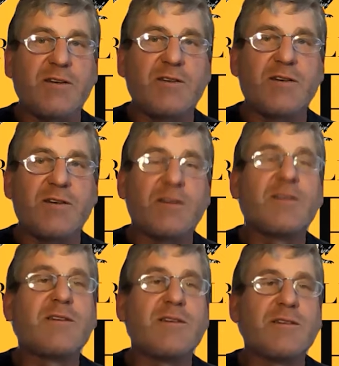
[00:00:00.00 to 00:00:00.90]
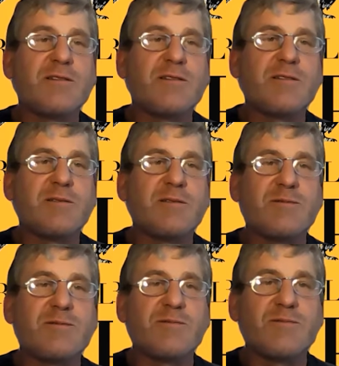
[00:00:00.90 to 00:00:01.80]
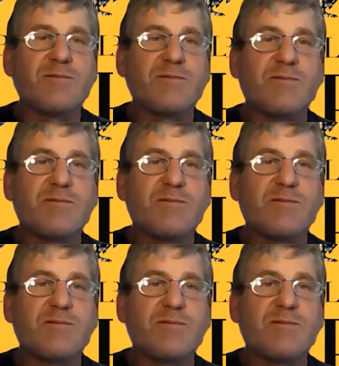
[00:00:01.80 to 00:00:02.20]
Nobody speaks.